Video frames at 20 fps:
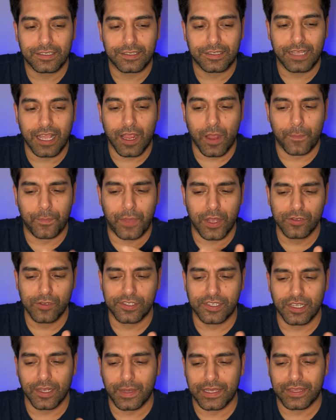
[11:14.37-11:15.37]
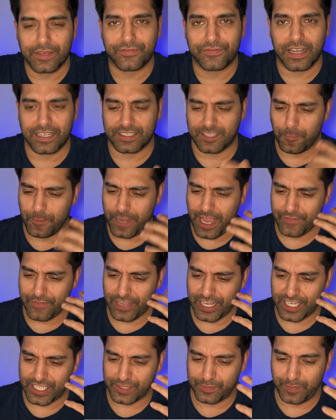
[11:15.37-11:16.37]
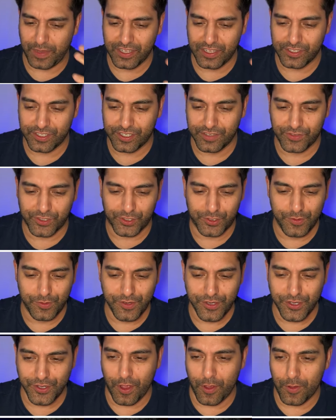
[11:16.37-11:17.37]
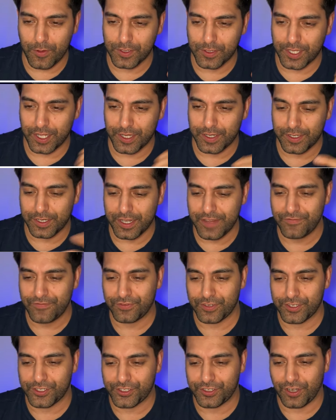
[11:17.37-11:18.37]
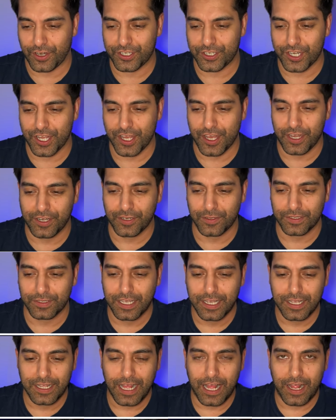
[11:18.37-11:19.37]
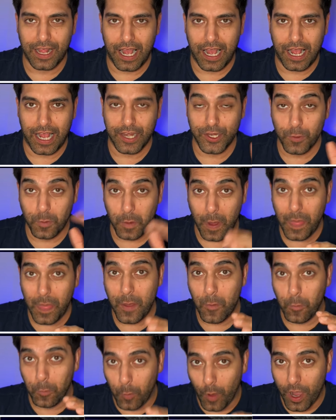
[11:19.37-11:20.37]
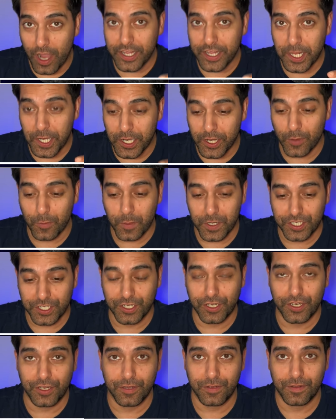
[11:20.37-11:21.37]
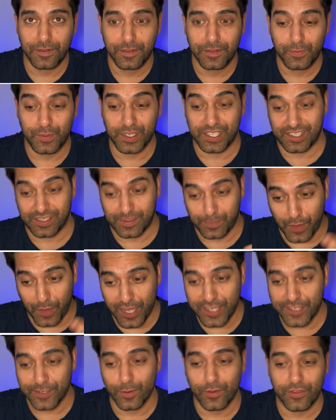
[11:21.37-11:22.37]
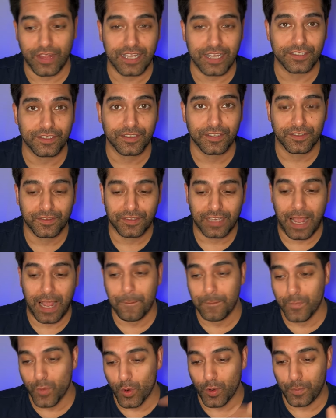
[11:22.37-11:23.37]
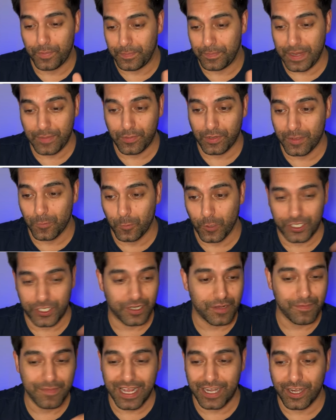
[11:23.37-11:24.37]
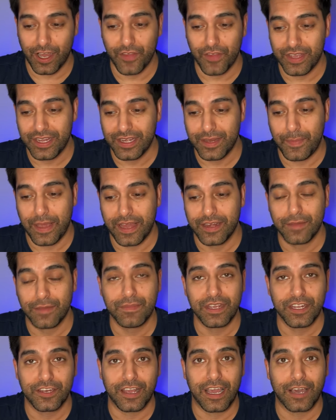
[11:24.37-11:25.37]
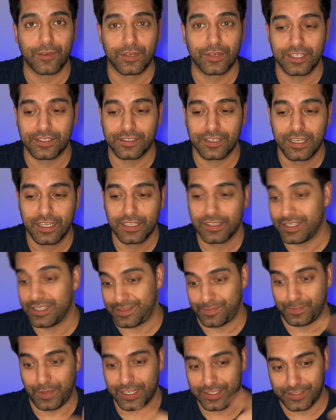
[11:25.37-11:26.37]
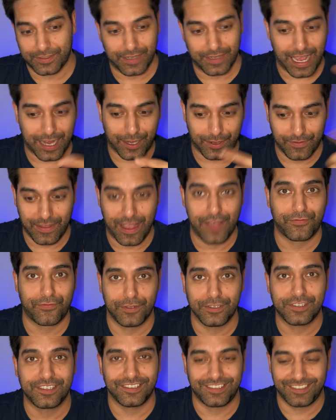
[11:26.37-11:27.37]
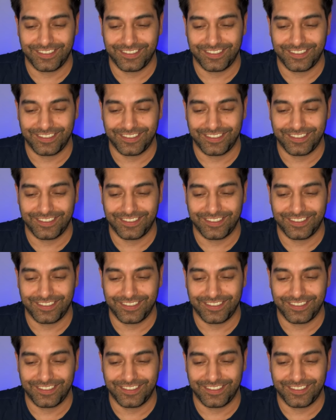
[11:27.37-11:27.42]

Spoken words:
they are boasting about the fact that we have expensive studios and infrastructure and all. And you wonder why they're not watching you, despite all that? And more people are watching me and other independent media outlets, despite the lack of effort?